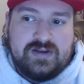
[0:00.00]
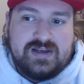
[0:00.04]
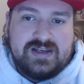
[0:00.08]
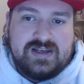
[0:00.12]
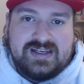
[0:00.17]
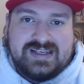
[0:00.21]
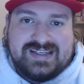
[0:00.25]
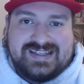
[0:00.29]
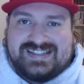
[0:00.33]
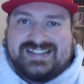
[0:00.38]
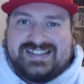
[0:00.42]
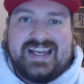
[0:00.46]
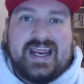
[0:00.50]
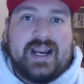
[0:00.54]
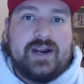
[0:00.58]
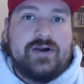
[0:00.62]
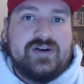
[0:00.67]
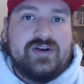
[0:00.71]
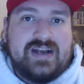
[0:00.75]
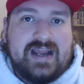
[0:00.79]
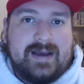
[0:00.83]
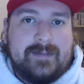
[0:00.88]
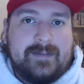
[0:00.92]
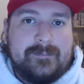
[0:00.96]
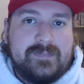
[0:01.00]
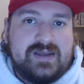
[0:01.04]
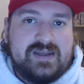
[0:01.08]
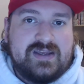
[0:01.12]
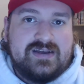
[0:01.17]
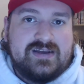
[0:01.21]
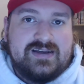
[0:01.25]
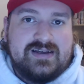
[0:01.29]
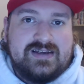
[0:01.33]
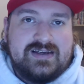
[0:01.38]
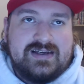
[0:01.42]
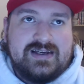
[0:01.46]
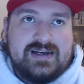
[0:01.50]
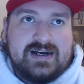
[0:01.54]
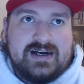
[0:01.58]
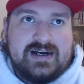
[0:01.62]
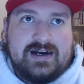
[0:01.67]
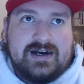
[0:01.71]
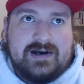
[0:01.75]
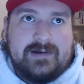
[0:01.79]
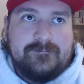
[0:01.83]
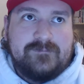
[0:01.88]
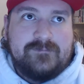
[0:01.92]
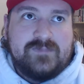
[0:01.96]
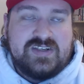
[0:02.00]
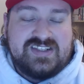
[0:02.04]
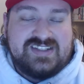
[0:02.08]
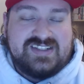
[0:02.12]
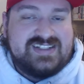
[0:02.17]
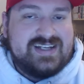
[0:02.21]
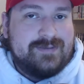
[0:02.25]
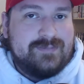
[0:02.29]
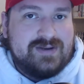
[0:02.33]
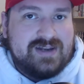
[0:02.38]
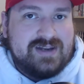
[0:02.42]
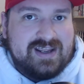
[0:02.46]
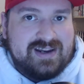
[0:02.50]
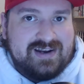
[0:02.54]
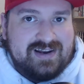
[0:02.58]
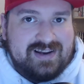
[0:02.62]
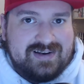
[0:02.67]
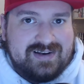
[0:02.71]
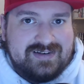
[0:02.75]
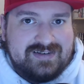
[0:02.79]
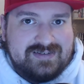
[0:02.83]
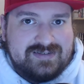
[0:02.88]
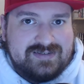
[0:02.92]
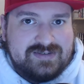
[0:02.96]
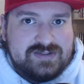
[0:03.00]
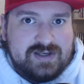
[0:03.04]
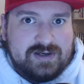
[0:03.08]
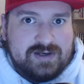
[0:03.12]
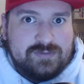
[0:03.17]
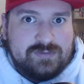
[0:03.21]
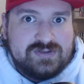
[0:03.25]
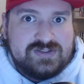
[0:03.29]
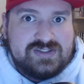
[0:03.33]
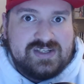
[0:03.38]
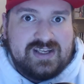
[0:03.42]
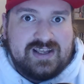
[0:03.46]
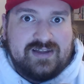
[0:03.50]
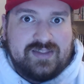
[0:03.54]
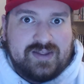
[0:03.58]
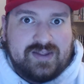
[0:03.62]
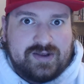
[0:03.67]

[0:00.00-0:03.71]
staring at me, is intimidating. So we'll see how that